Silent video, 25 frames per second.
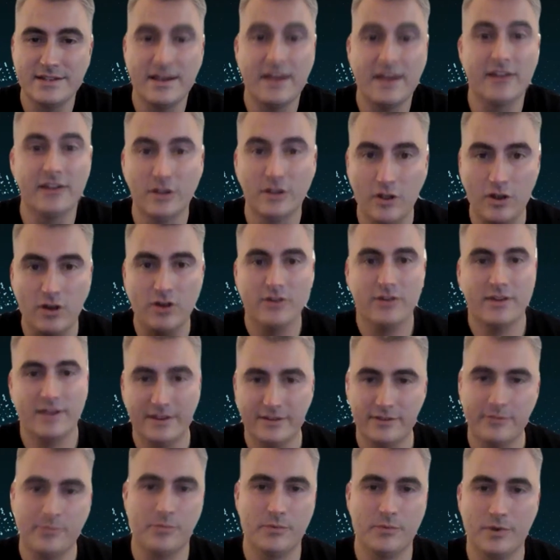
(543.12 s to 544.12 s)
unlock
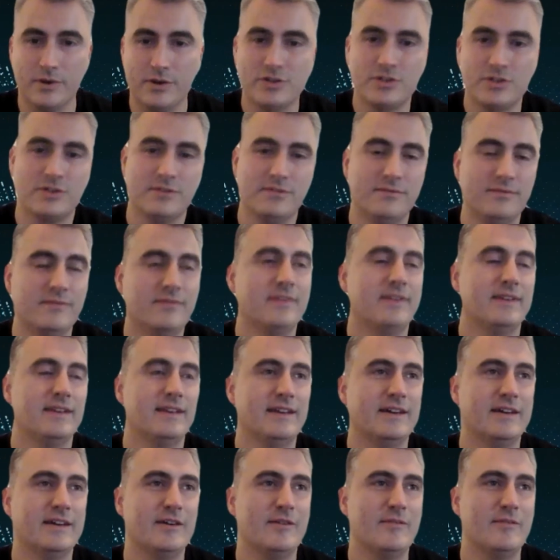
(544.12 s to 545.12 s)
exploration
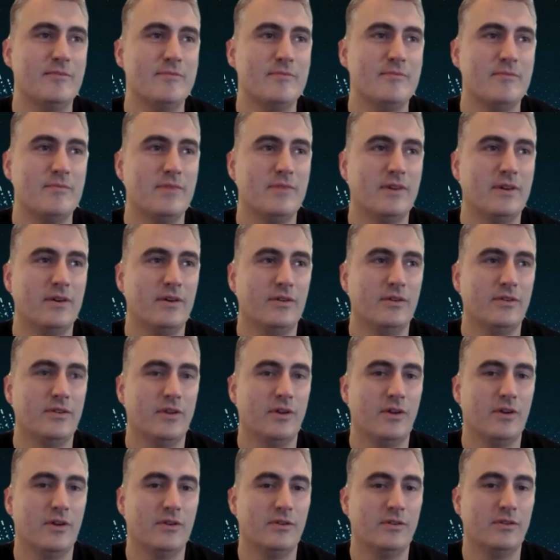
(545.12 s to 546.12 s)
on
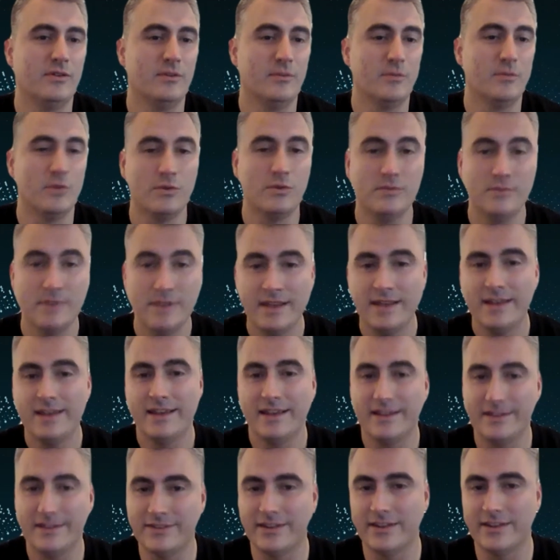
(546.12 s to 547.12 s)
the moon.
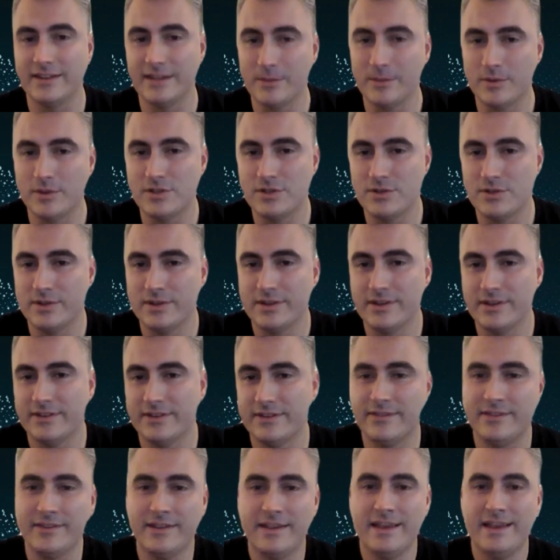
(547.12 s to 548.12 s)
And suddenly we're doing
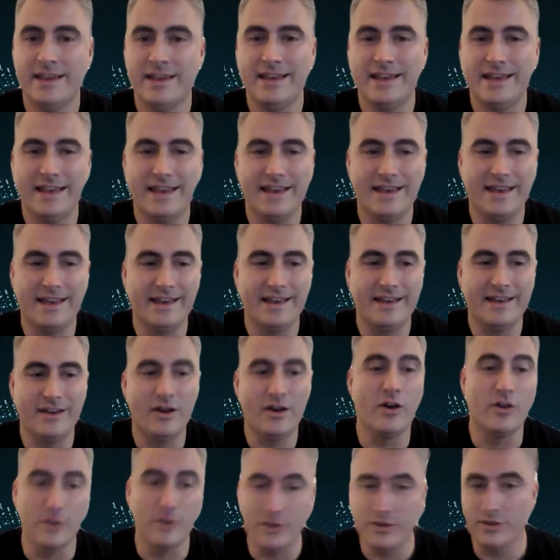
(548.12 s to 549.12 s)
this
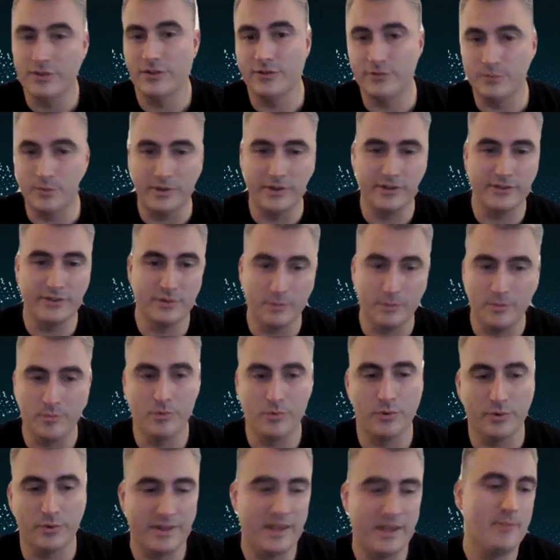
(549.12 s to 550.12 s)
on Earth as well. So we
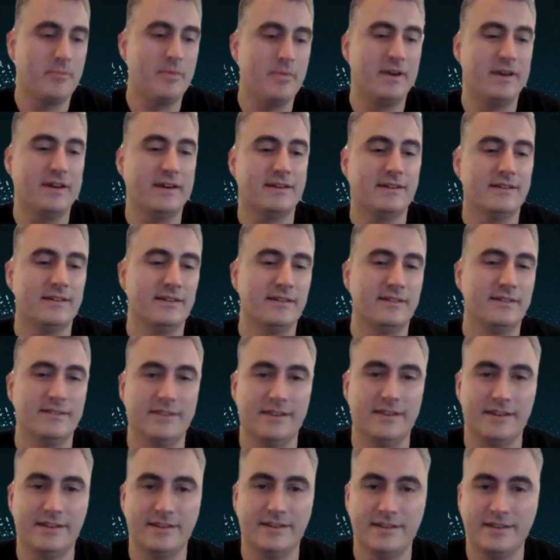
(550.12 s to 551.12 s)
brought that back and
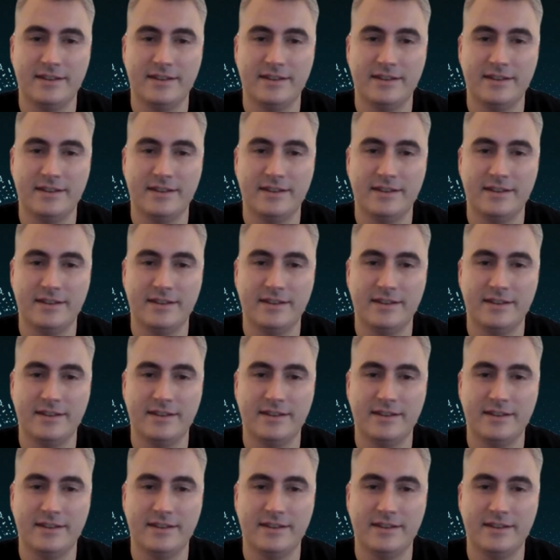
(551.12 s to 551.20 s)
said,